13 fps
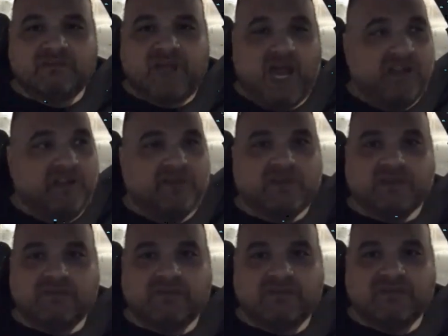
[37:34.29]
I loved it.
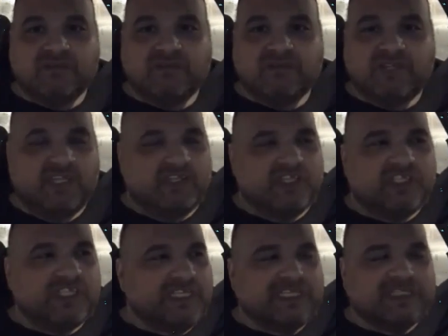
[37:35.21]
it just
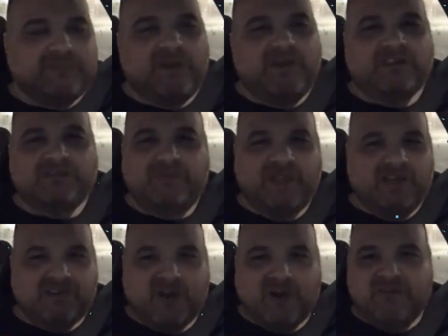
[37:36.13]
the experience of being
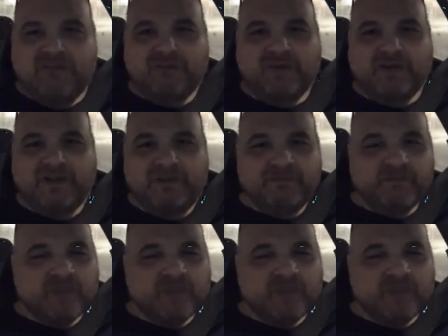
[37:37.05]
around everybody.